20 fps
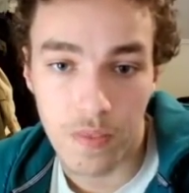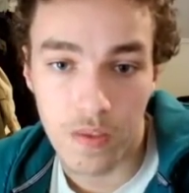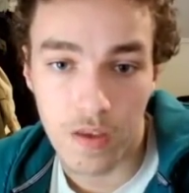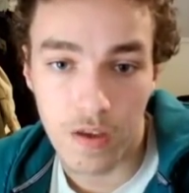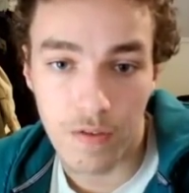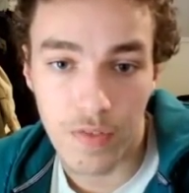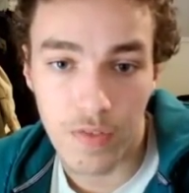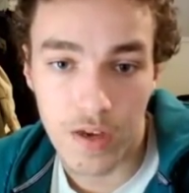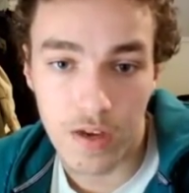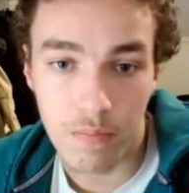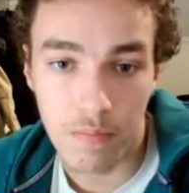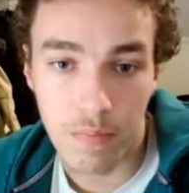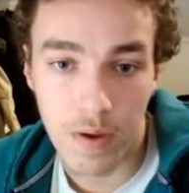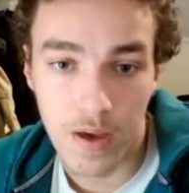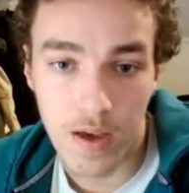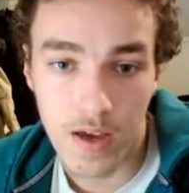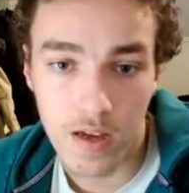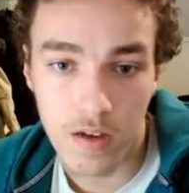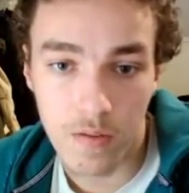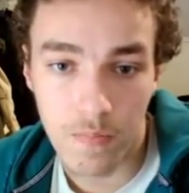if they come
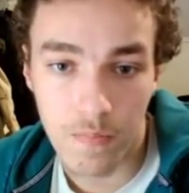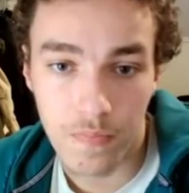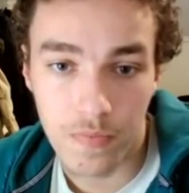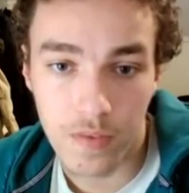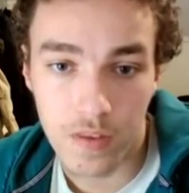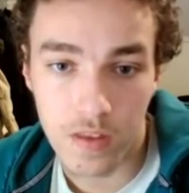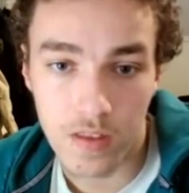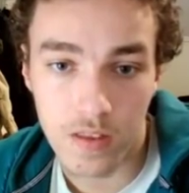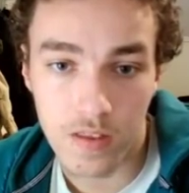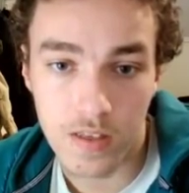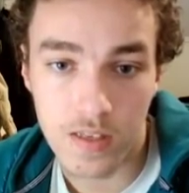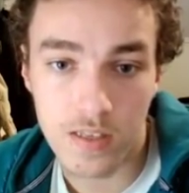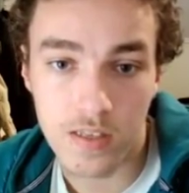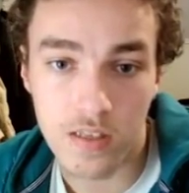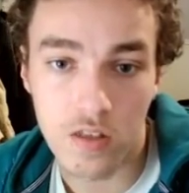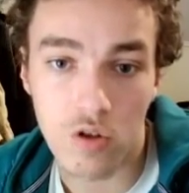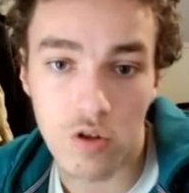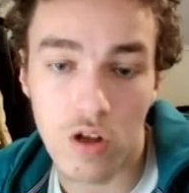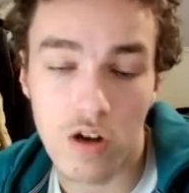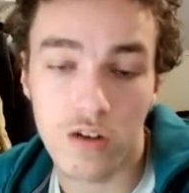back, this is
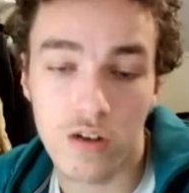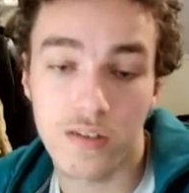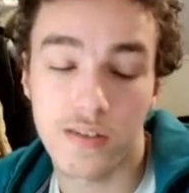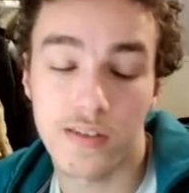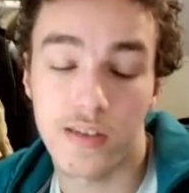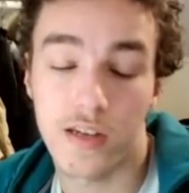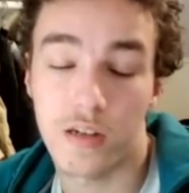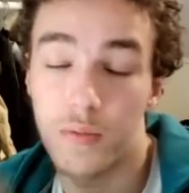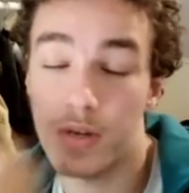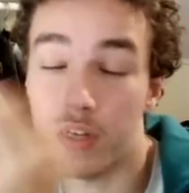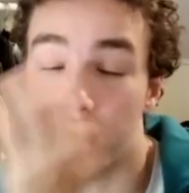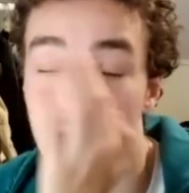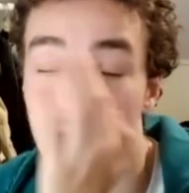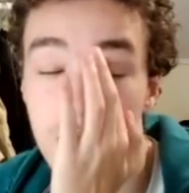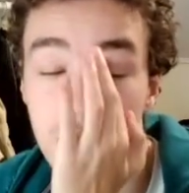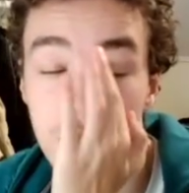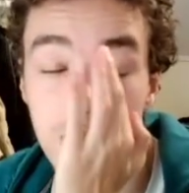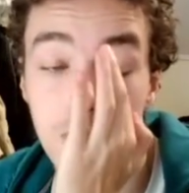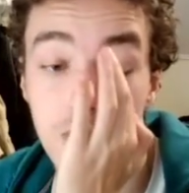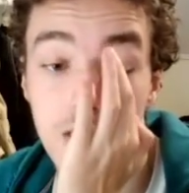no longer a stalemate,
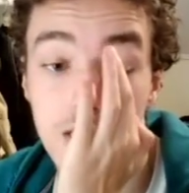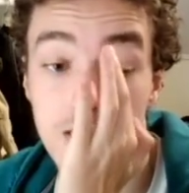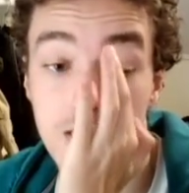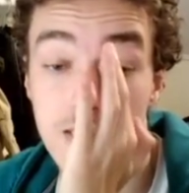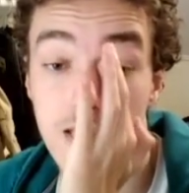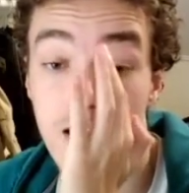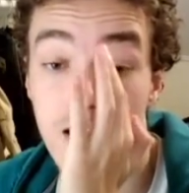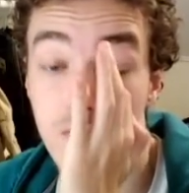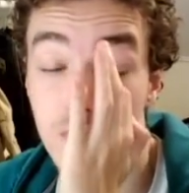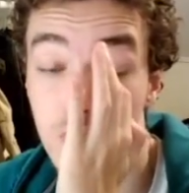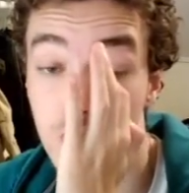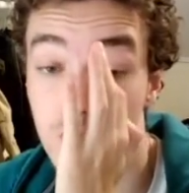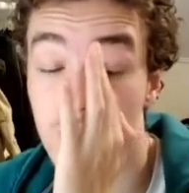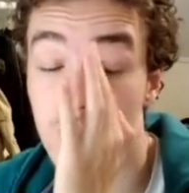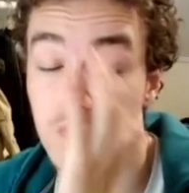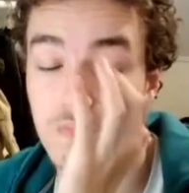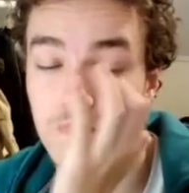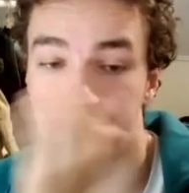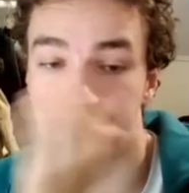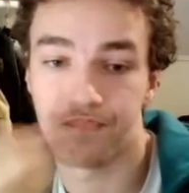because they have moves.